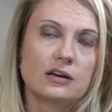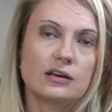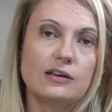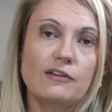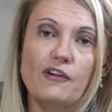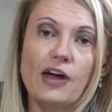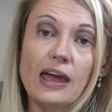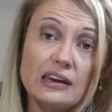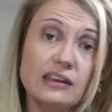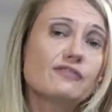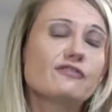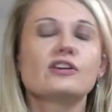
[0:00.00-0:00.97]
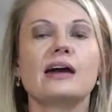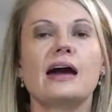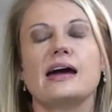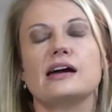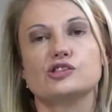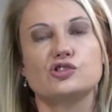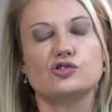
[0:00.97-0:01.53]
if anything
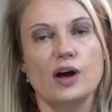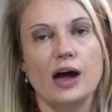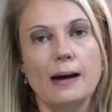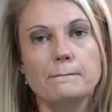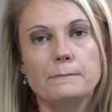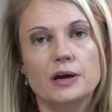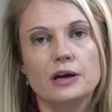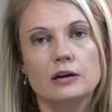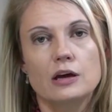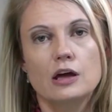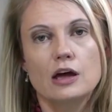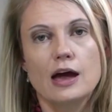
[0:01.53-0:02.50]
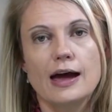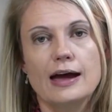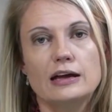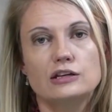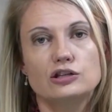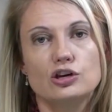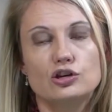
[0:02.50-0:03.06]
has to happen
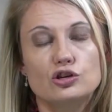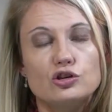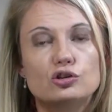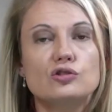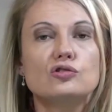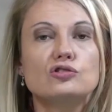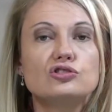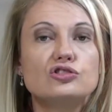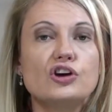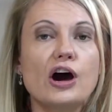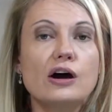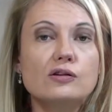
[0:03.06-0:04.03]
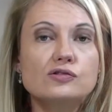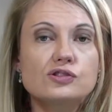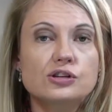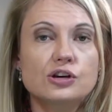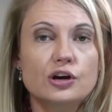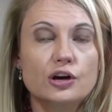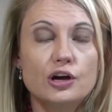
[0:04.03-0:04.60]
and you
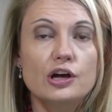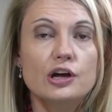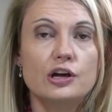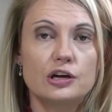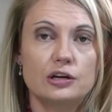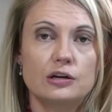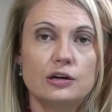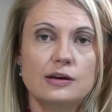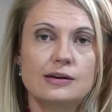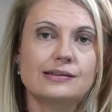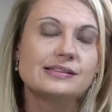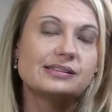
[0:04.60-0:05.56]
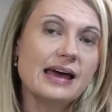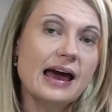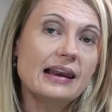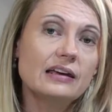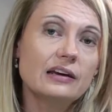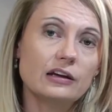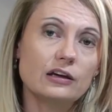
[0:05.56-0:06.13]
don't earn a
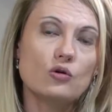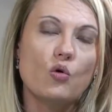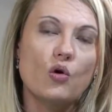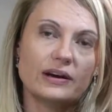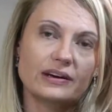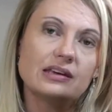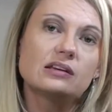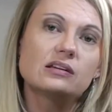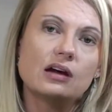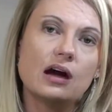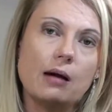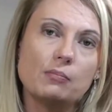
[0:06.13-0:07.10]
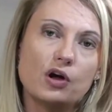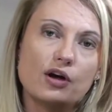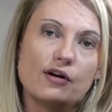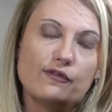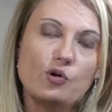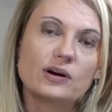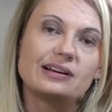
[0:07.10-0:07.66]
salary or an income
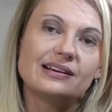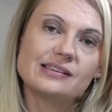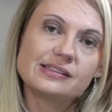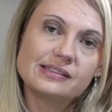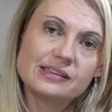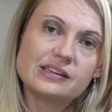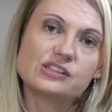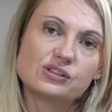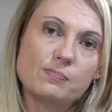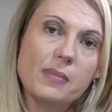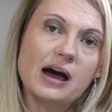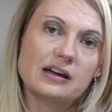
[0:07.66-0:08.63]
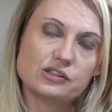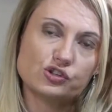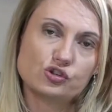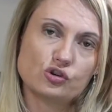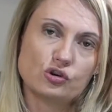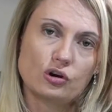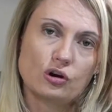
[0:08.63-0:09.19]
for at least 6 months.